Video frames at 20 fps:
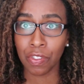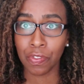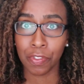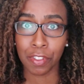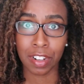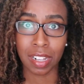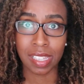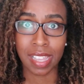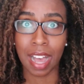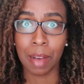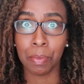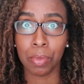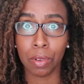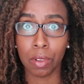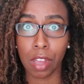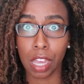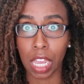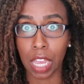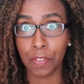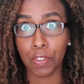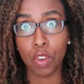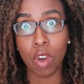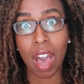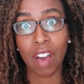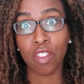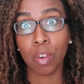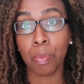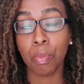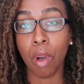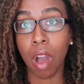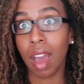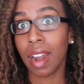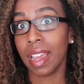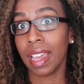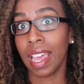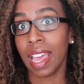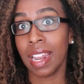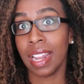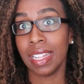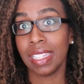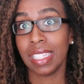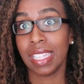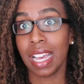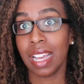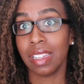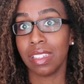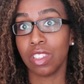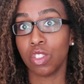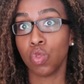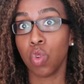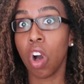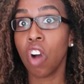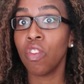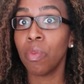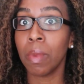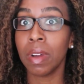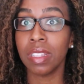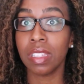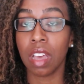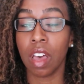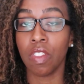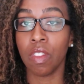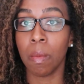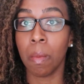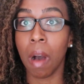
For example, like if you have a product and it says 12 months on the